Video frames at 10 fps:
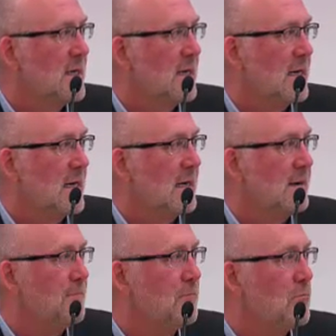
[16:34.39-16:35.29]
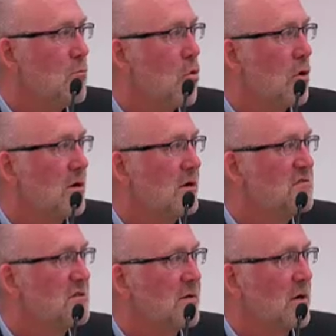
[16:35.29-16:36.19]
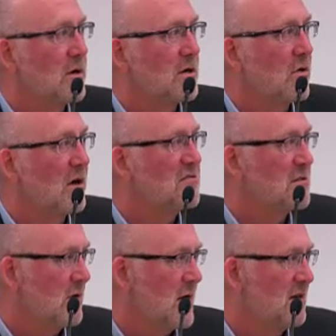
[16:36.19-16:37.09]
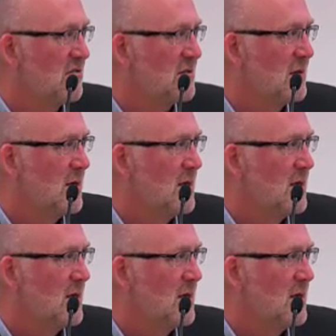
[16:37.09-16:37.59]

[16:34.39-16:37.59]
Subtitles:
more use of urine drug screens,